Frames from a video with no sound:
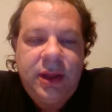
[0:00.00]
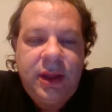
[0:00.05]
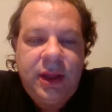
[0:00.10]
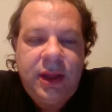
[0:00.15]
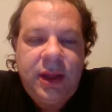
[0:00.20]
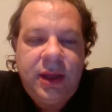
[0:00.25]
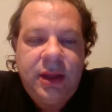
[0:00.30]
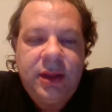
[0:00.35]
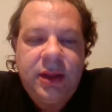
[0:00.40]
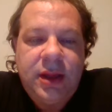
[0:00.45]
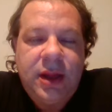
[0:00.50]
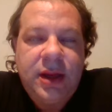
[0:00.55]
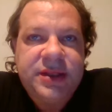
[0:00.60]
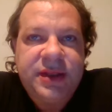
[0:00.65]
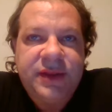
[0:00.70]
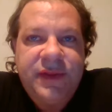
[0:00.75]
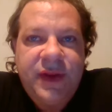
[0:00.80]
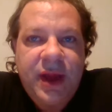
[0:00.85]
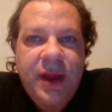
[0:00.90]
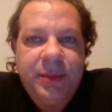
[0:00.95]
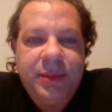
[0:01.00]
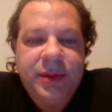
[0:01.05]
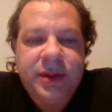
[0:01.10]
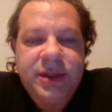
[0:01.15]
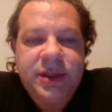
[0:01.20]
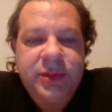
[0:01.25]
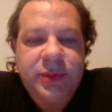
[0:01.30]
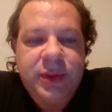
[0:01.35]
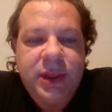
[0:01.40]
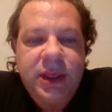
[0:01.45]
had a lot of stuff happen
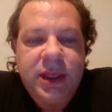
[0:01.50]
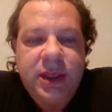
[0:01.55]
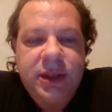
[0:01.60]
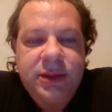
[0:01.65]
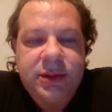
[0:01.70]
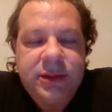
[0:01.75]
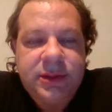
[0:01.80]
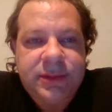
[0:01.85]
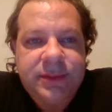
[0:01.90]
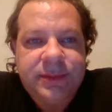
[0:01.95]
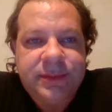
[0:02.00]
this weekend.